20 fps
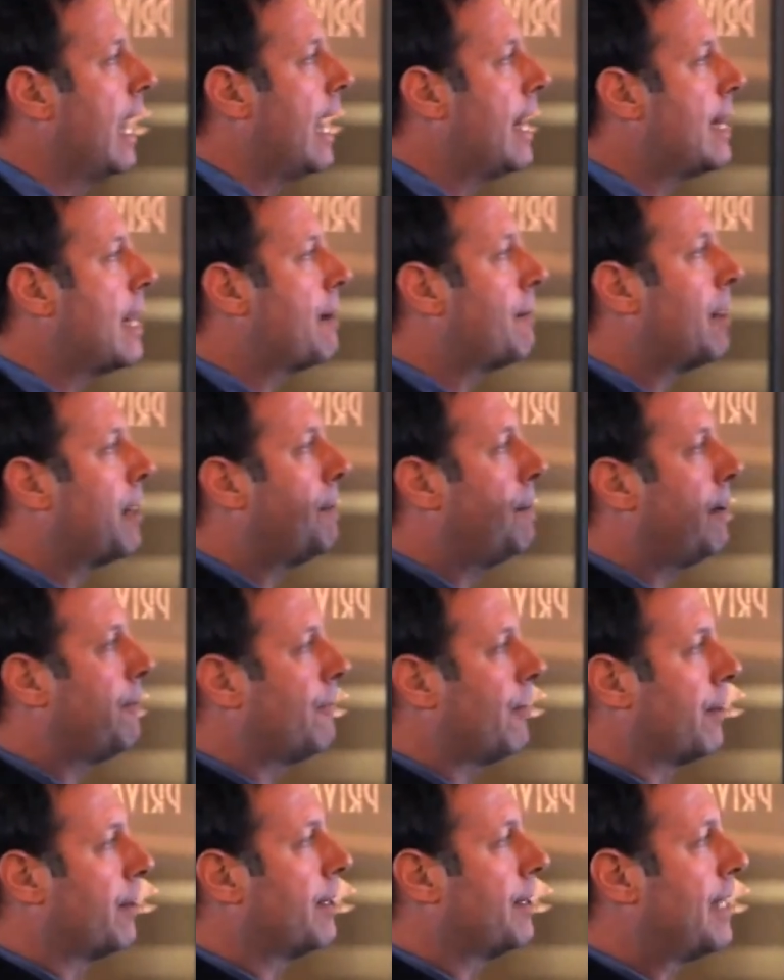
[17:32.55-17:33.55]
And that might be
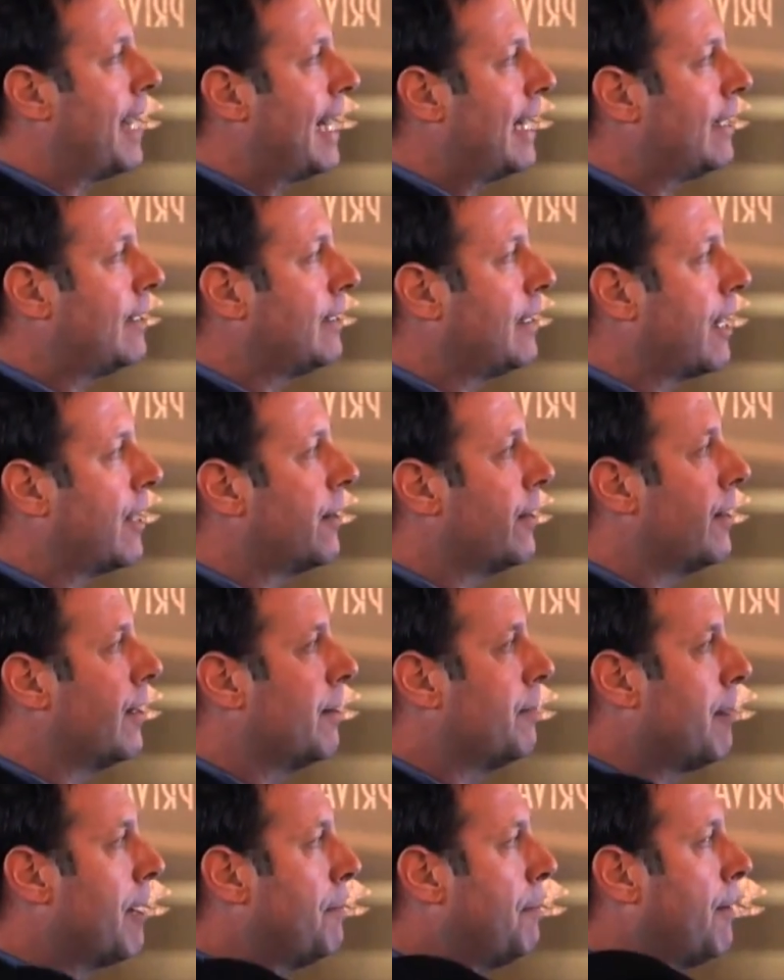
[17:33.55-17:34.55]
from the data center,
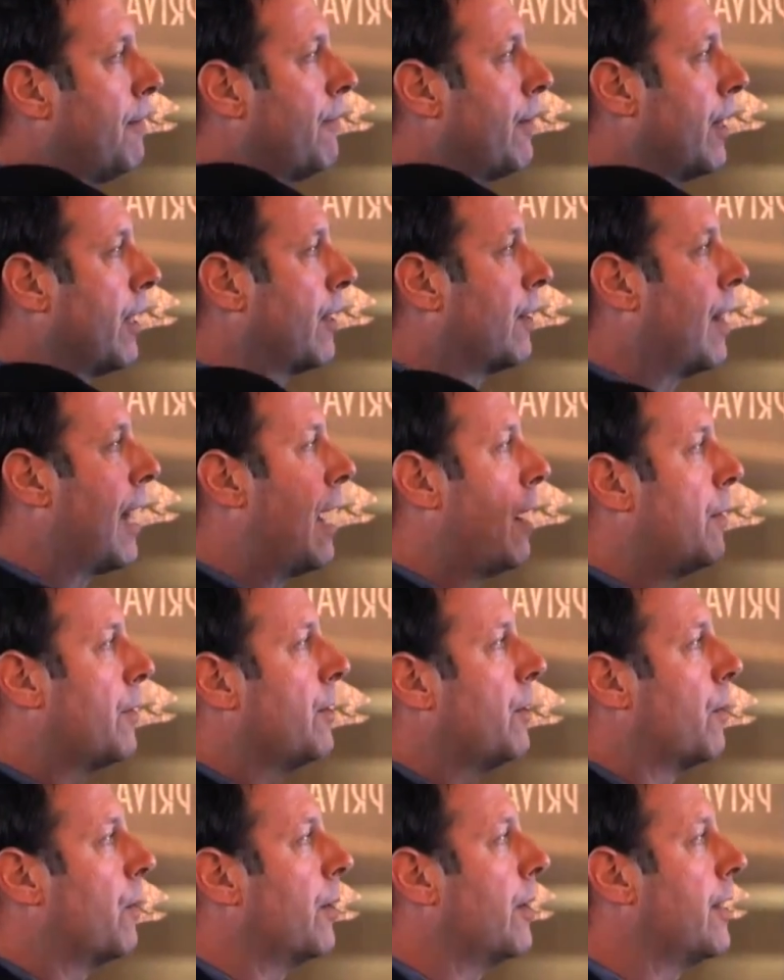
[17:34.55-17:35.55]
it might be from the
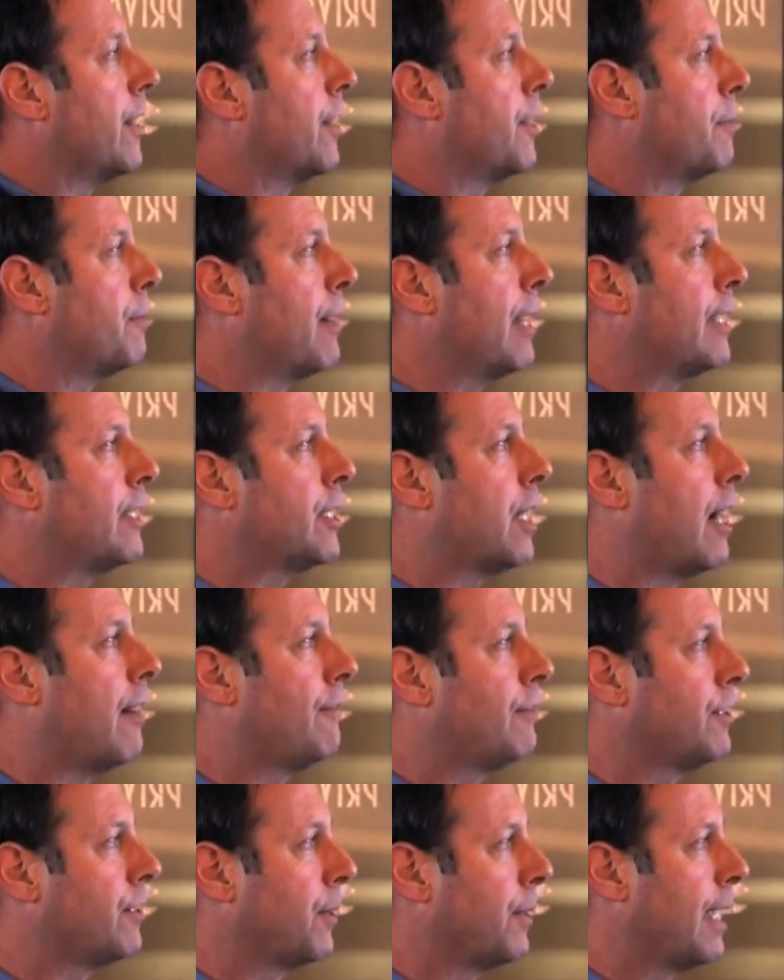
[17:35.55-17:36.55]
cloud, or another branch
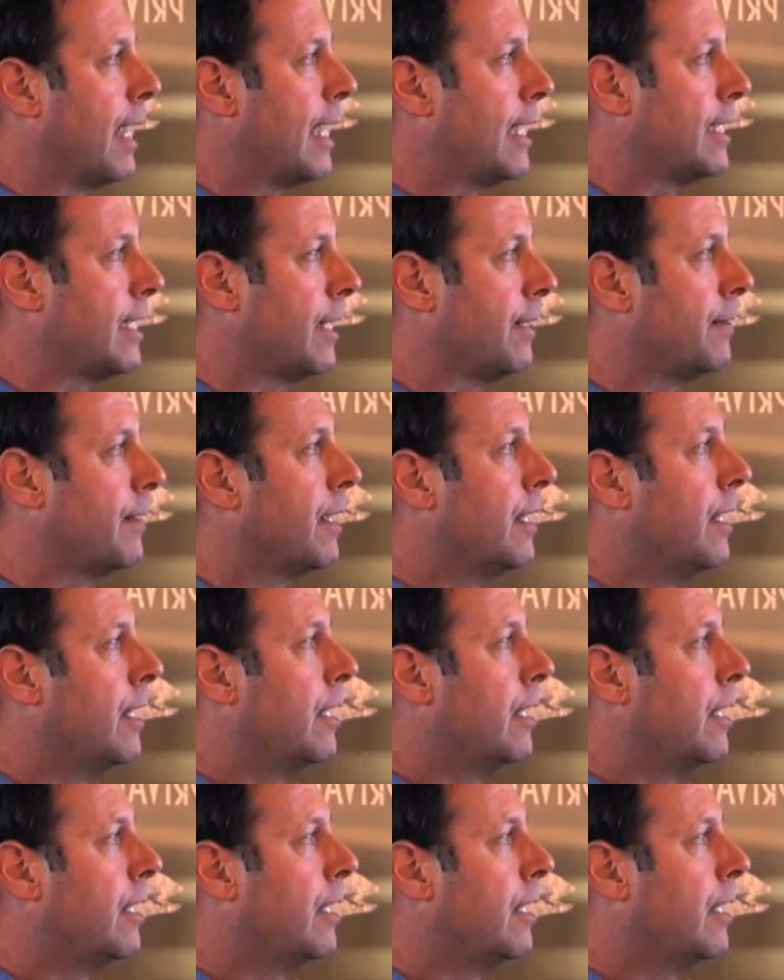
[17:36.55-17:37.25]
office location.